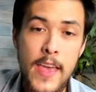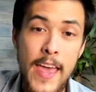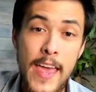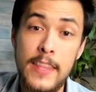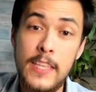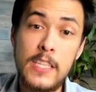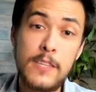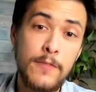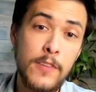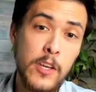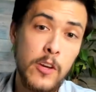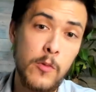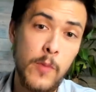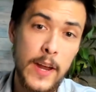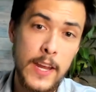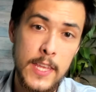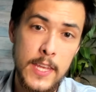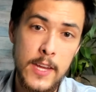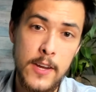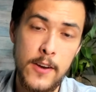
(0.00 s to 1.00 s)
And this video
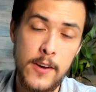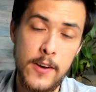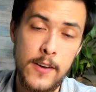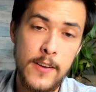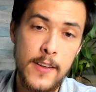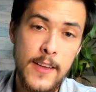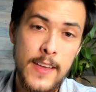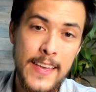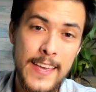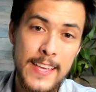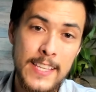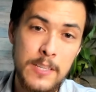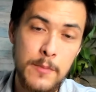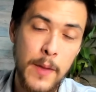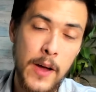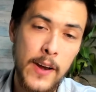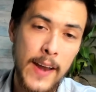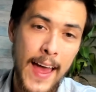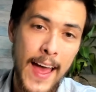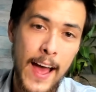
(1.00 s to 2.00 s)
right here is
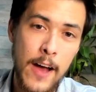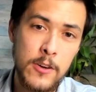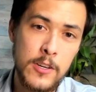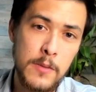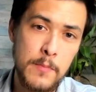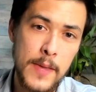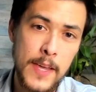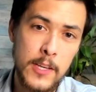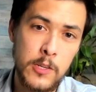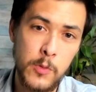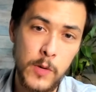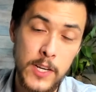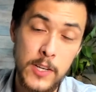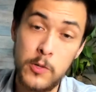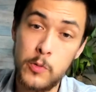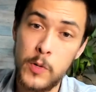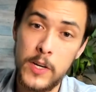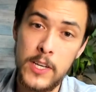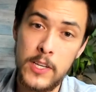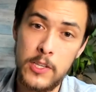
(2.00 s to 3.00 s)
about how to make
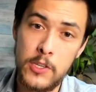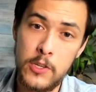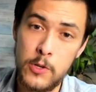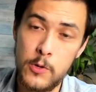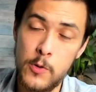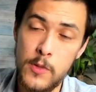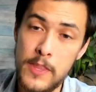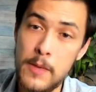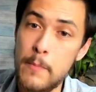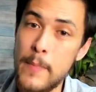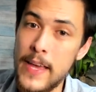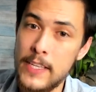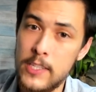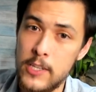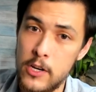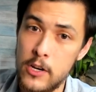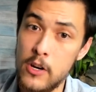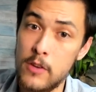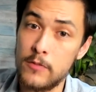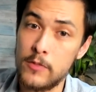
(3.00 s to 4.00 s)
2022 the best
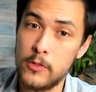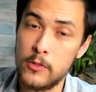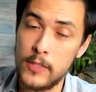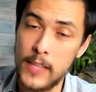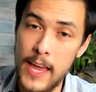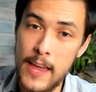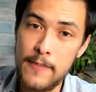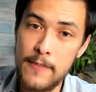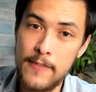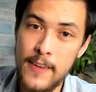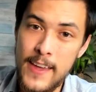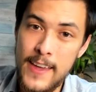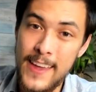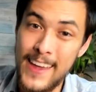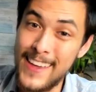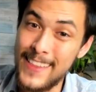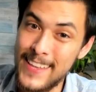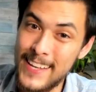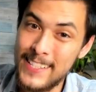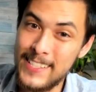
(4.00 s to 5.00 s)
year of your life,
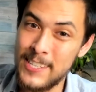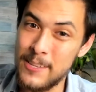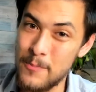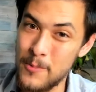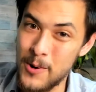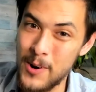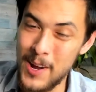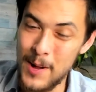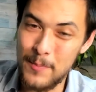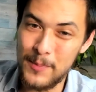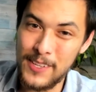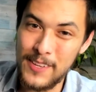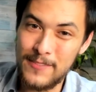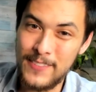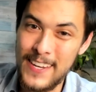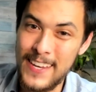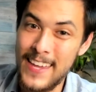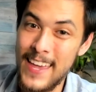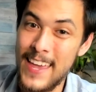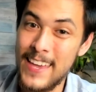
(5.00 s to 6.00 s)
and that's the more
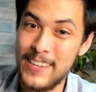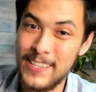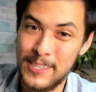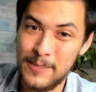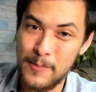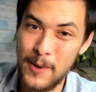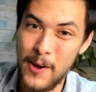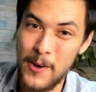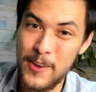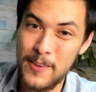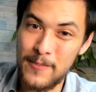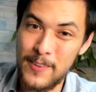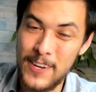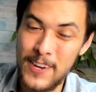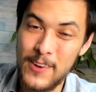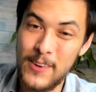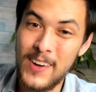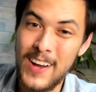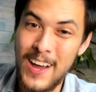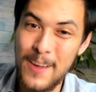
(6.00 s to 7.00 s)
uplifting and inspiring
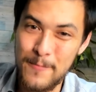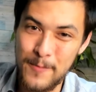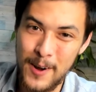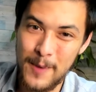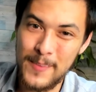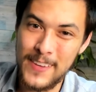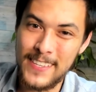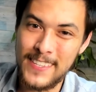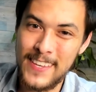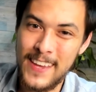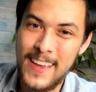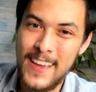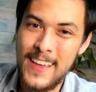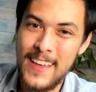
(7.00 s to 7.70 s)
video. I promise.